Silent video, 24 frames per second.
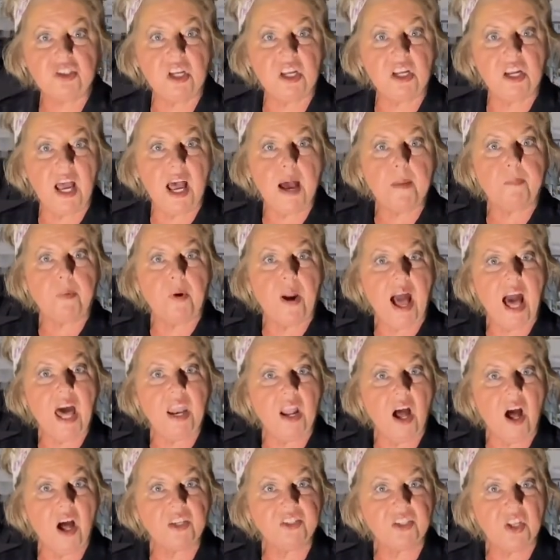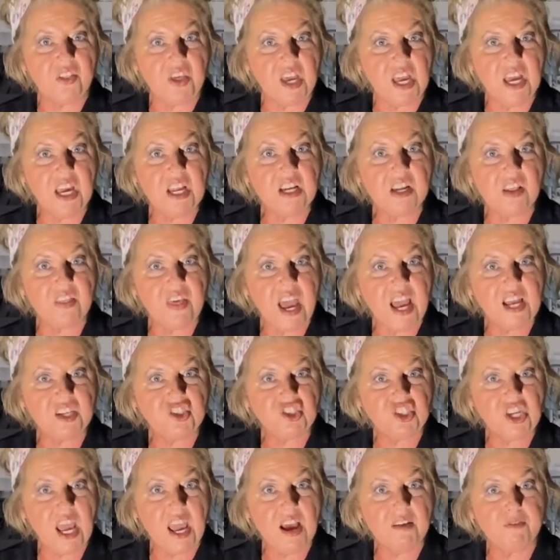up right onto the end of that
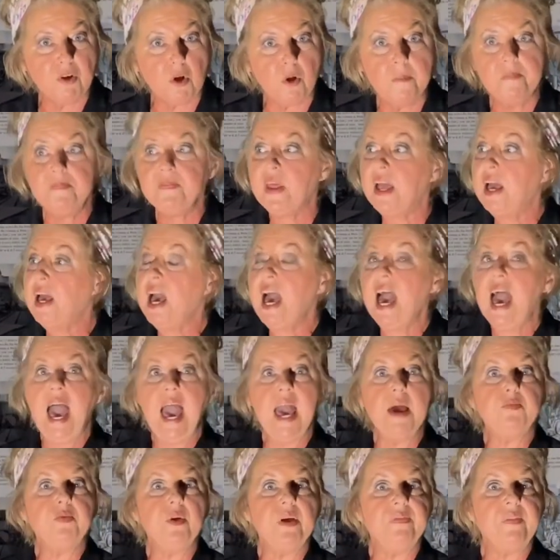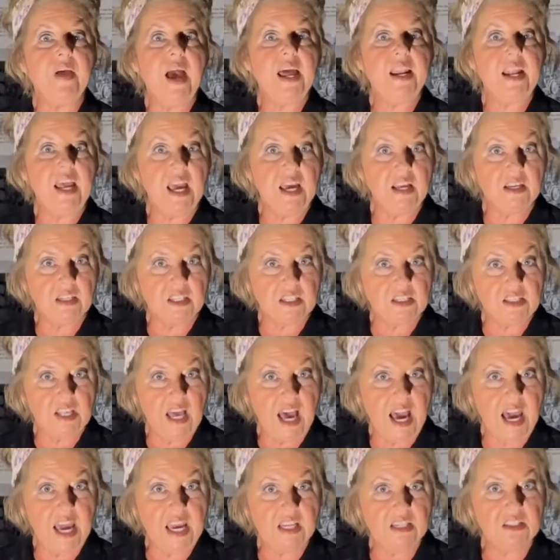shovel. And when that Headless
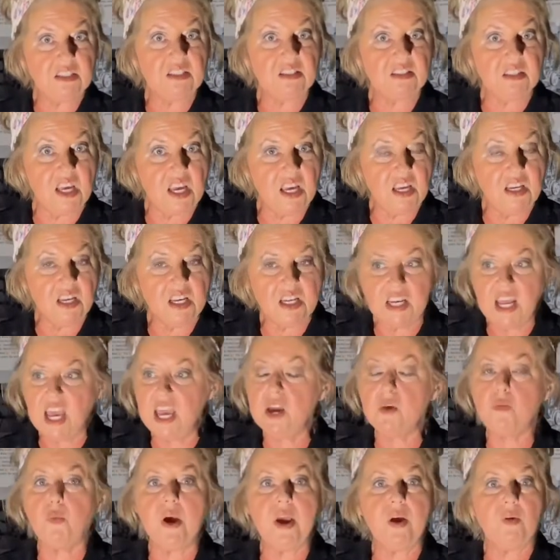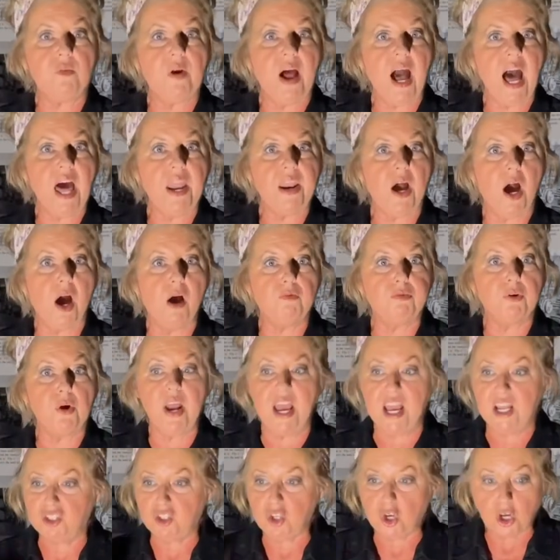Haint seen it, he went right over
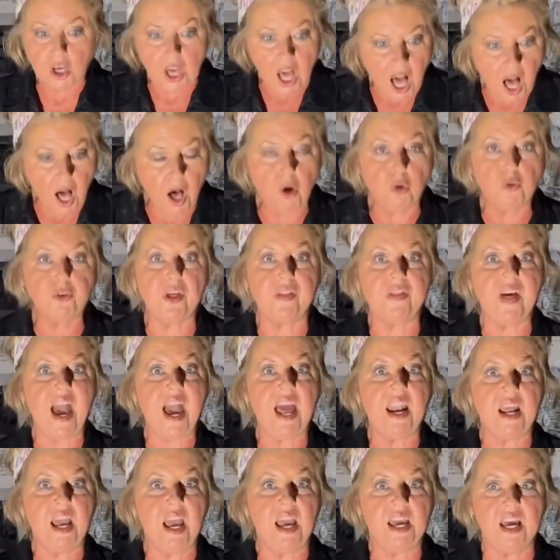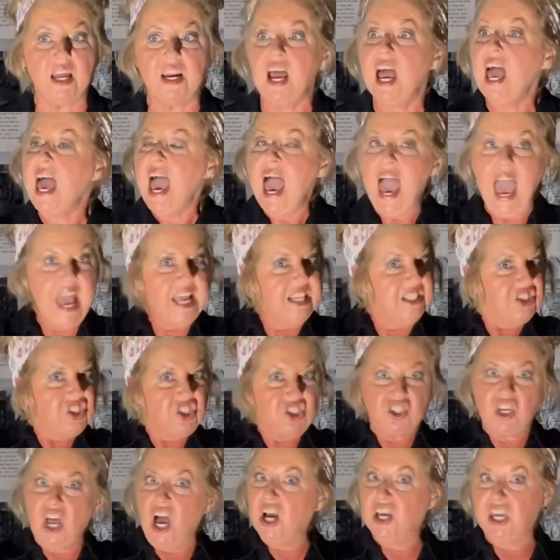and took a hold of that head and
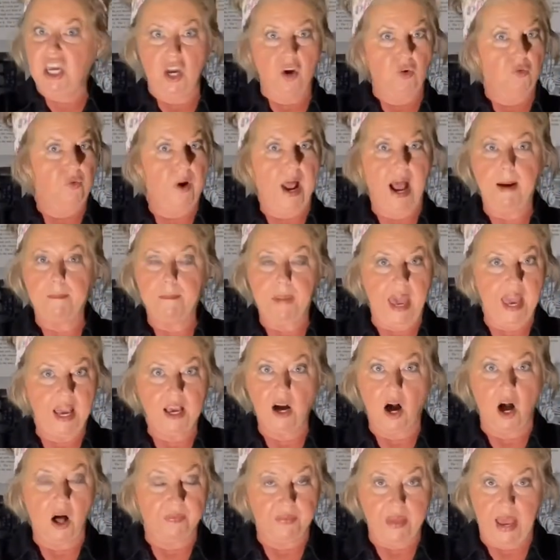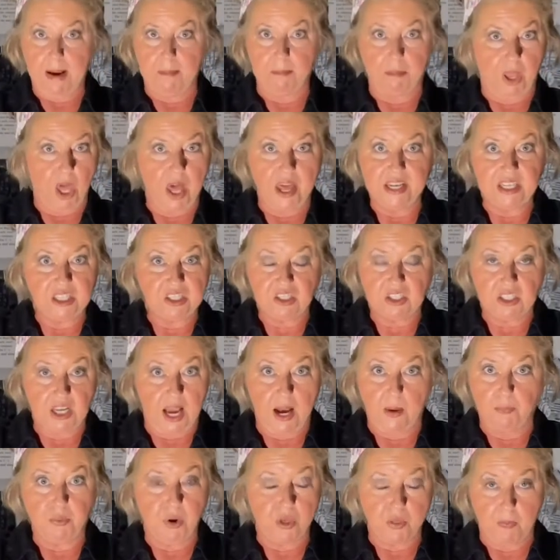stuck it right back on that bloody
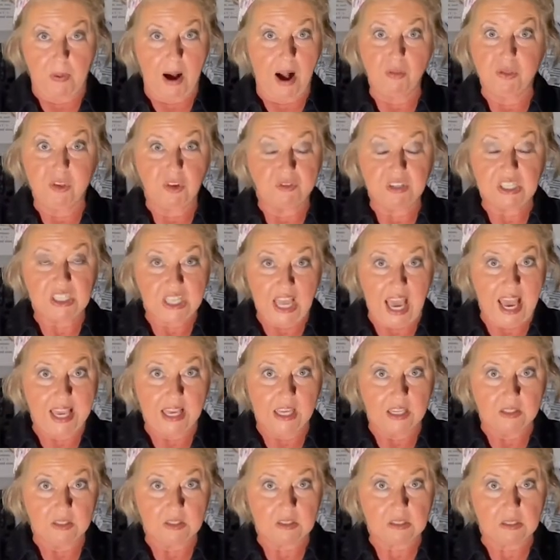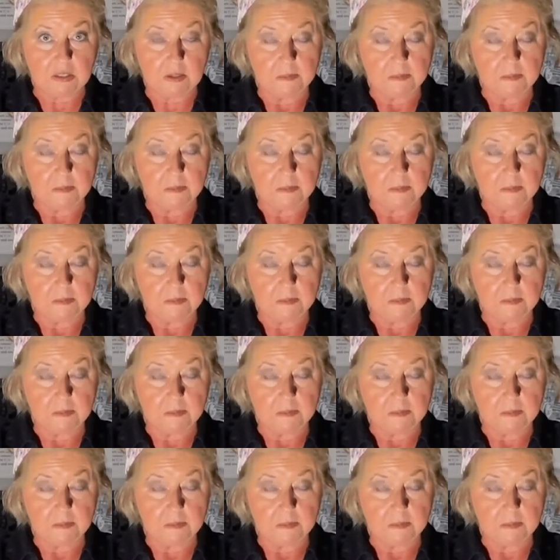stump with both of his hands.